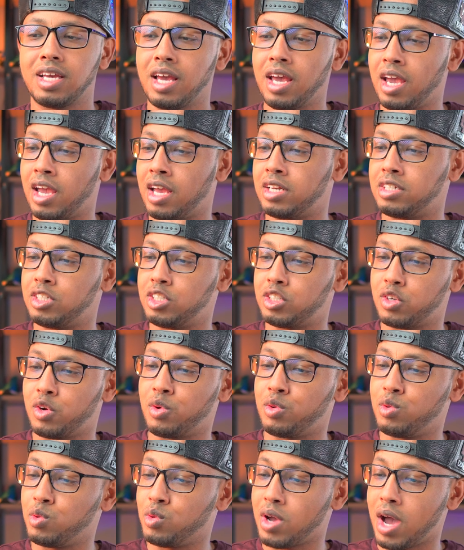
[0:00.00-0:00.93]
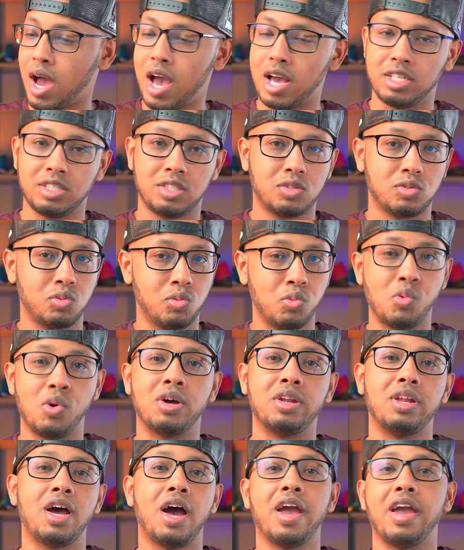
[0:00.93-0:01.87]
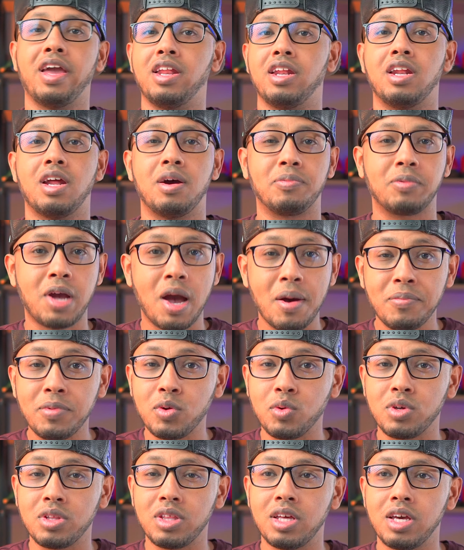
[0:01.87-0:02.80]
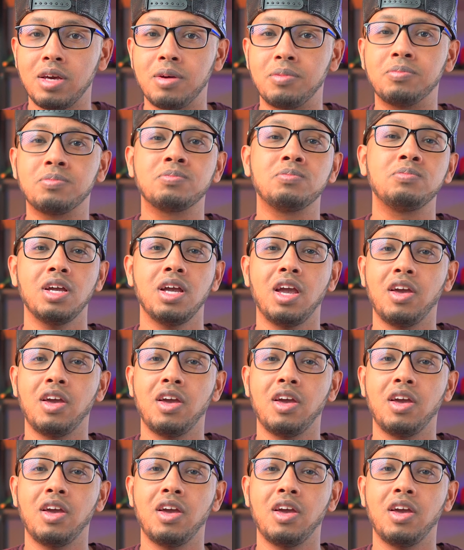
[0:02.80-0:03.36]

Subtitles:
and show you guys what I ended up coming with him.